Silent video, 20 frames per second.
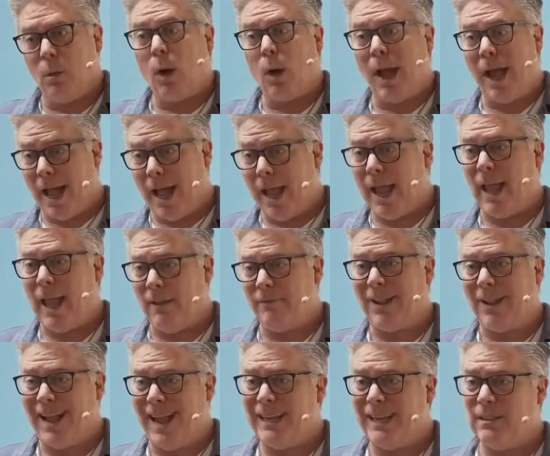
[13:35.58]
where I
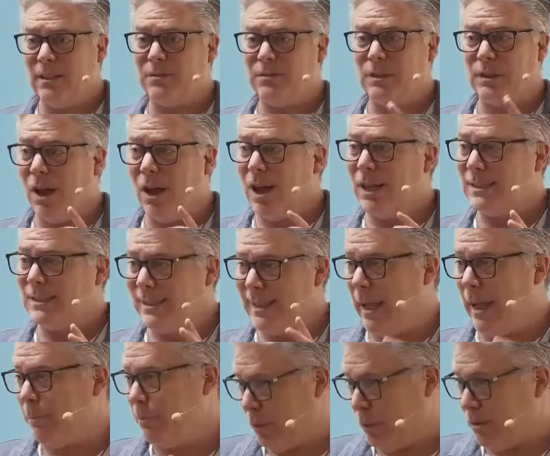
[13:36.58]
have kind of lost
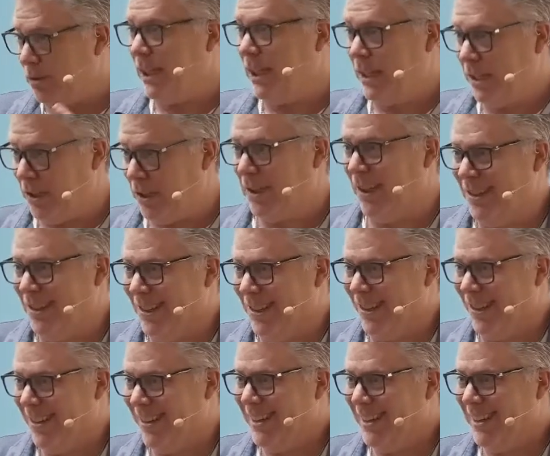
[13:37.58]
that
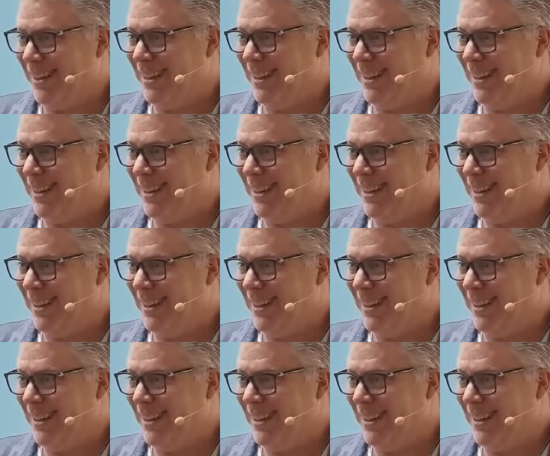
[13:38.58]
particular